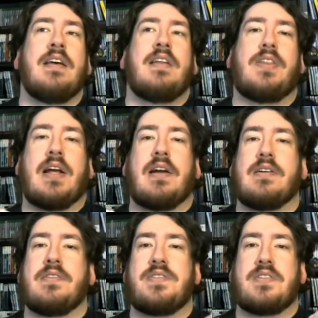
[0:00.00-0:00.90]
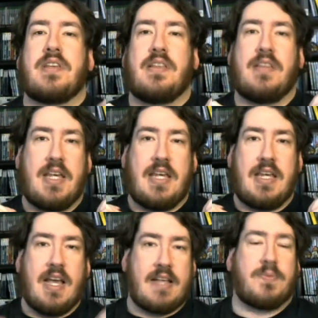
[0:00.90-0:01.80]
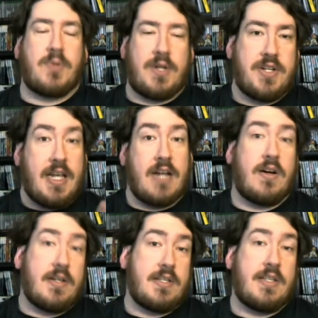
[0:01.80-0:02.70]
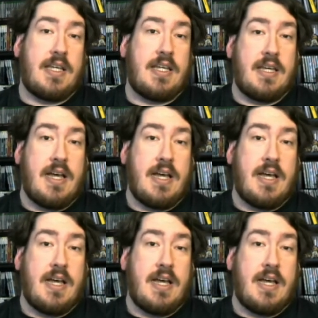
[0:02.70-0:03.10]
There's the exploration to get onto the